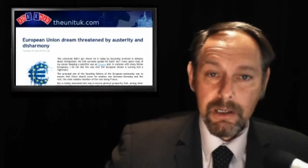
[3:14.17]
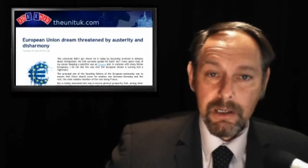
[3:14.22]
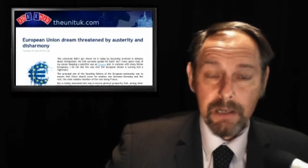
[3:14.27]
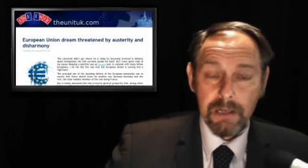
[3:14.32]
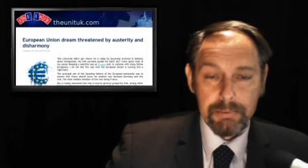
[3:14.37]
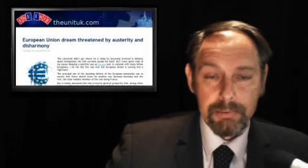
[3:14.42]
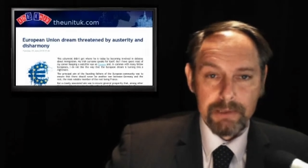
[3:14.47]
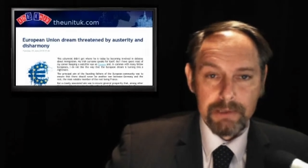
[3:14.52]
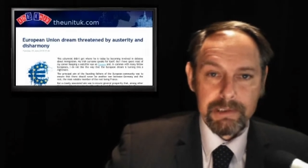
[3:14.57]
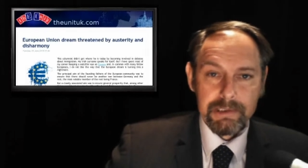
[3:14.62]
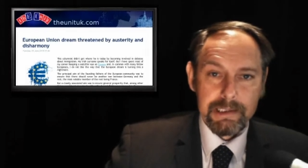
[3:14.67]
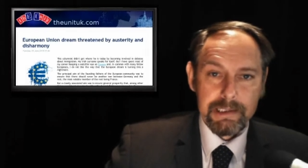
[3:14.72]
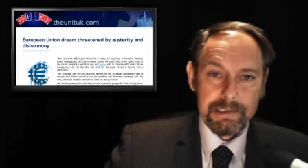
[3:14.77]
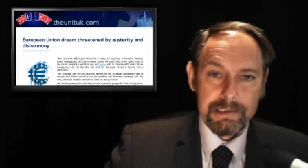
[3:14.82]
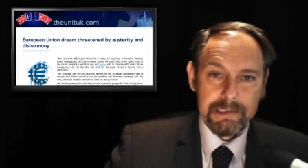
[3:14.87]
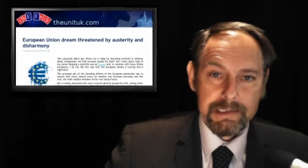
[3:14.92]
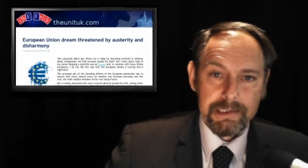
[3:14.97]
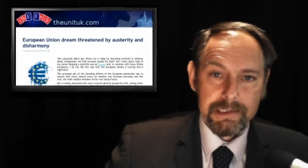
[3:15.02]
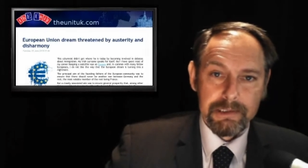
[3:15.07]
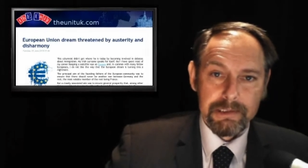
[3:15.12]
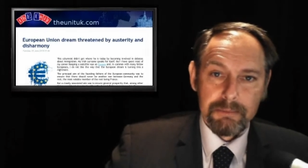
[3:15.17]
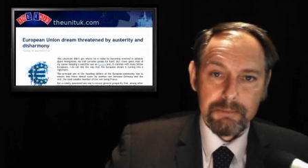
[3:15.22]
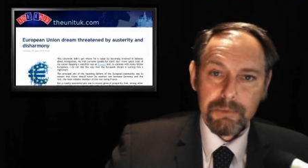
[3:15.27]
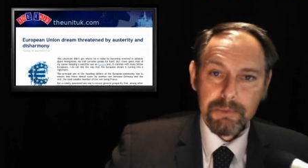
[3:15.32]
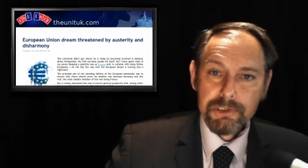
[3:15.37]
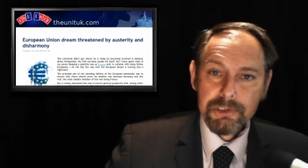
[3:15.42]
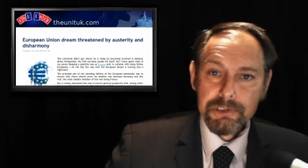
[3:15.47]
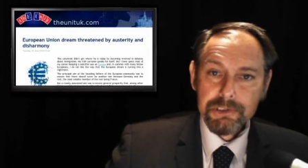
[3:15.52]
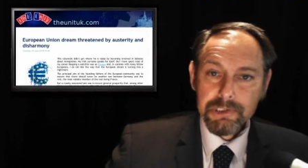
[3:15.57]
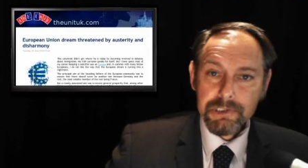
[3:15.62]
opposing a system
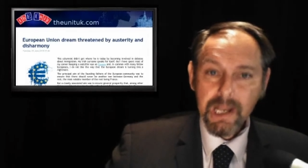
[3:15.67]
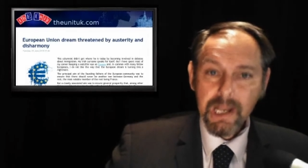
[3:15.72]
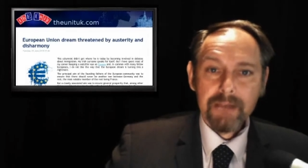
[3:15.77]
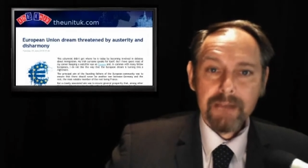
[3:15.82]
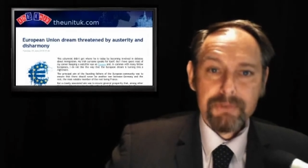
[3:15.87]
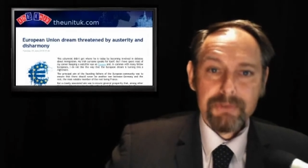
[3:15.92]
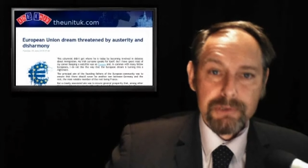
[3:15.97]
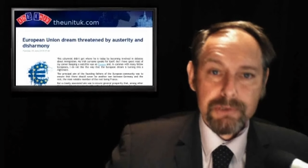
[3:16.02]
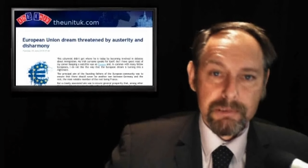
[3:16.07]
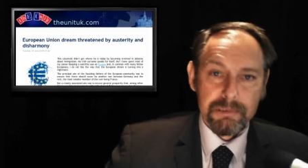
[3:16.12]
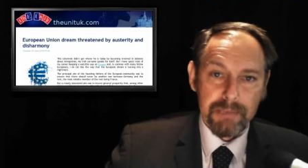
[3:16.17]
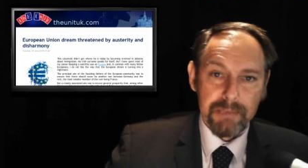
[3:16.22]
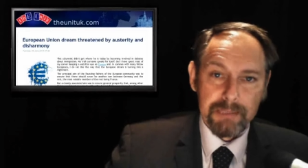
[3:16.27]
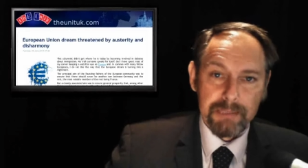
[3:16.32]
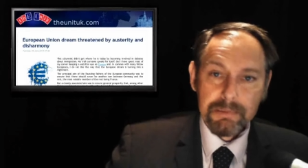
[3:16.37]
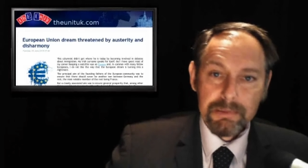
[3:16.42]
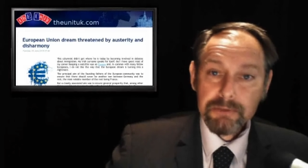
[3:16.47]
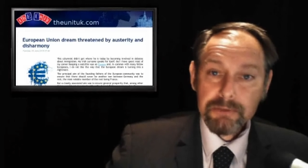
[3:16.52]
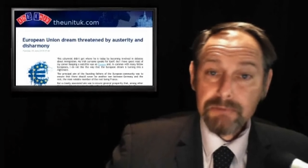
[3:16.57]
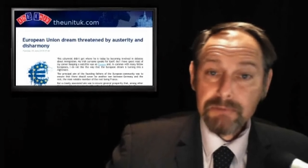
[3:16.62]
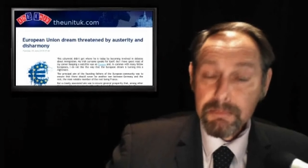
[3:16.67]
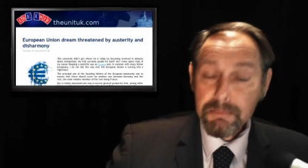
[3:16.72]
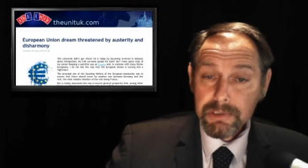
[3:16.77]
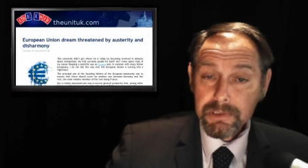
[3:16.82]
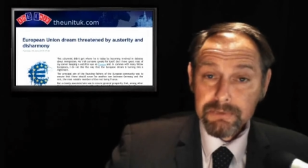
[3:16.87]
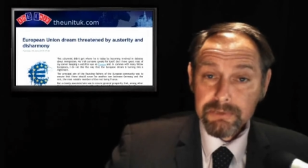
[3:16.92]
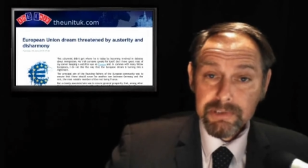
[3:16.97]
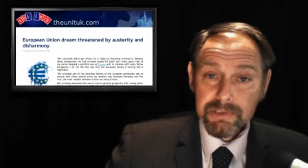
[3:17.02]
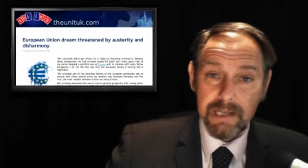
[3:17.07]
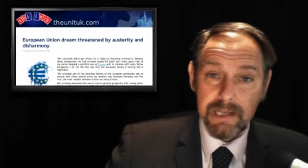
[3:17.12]
which stifles the people and
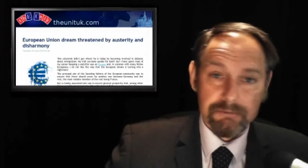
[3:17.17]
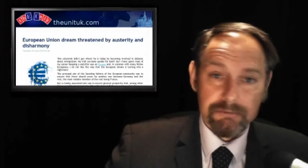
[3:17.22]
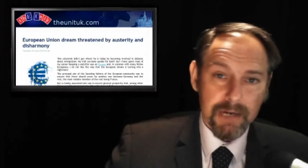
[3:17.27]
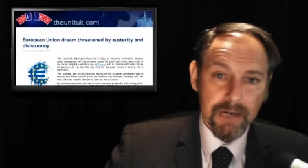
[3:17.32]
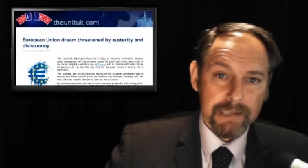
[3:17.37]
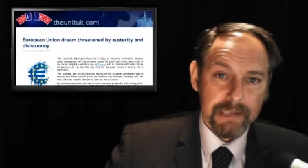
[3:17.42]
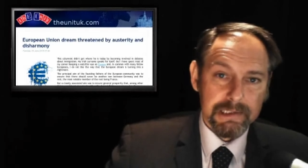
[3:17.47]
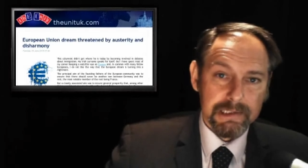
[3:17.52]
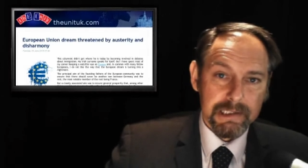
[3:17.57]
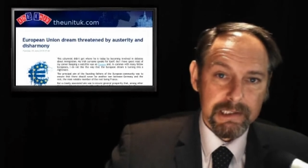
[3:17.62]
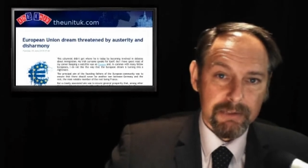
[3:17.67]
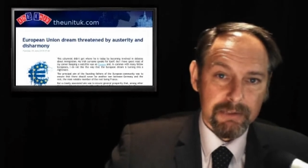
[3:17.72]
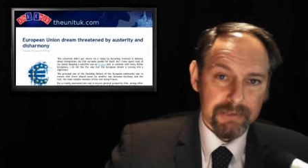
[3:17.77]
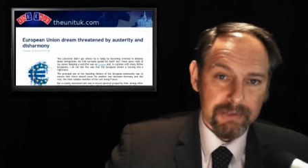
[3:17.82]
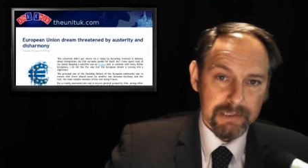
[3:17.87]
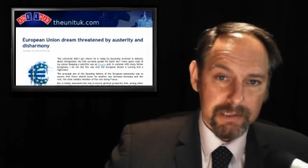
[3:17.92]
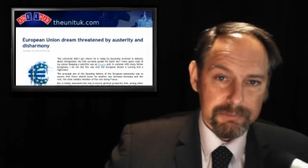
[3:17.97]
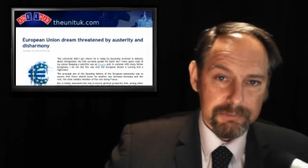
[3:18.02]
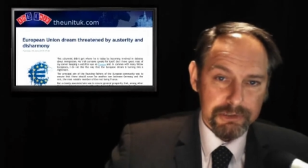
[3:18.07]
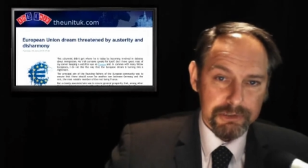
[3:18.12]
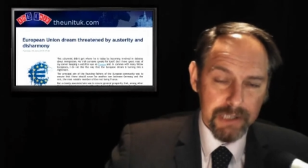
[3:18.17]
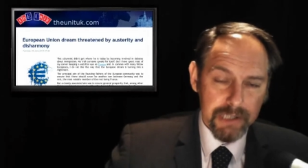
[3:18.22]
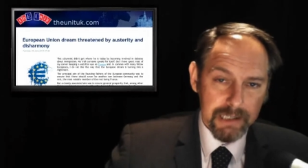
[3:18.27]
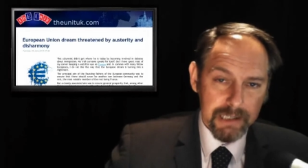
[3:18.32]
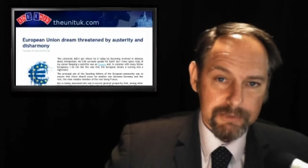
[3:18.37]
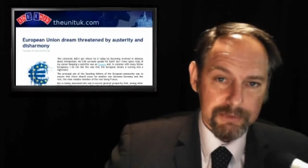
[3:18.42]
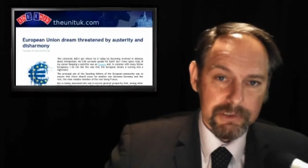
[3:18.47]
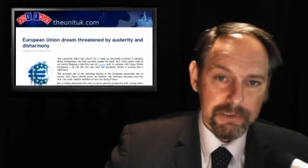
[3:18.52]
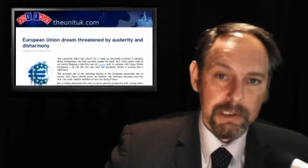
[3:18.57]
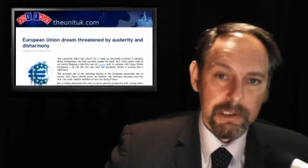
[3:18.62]
removes their right to govern
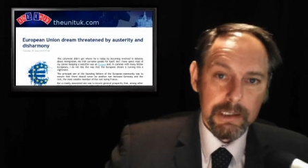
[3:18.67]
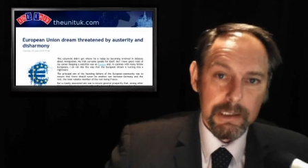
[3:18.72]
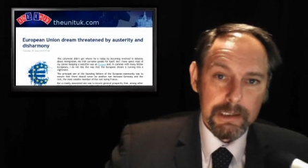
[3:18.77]
themselves.